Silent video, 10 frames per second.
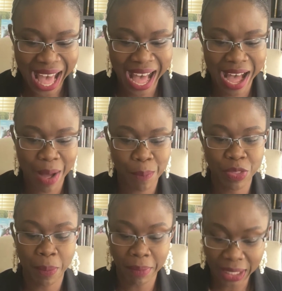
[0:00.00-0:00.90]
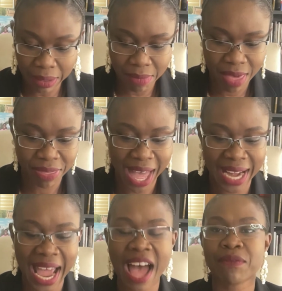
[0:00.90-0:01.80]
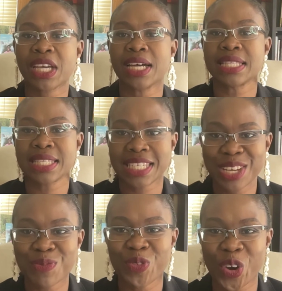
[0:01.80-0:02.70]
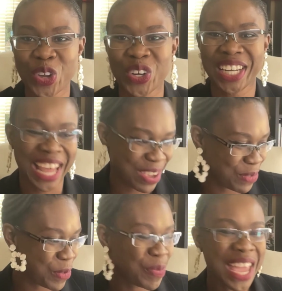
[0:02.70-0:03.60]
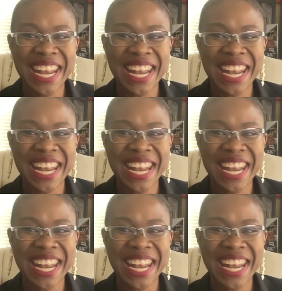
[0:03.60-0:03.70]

The money myth and having a team for your life.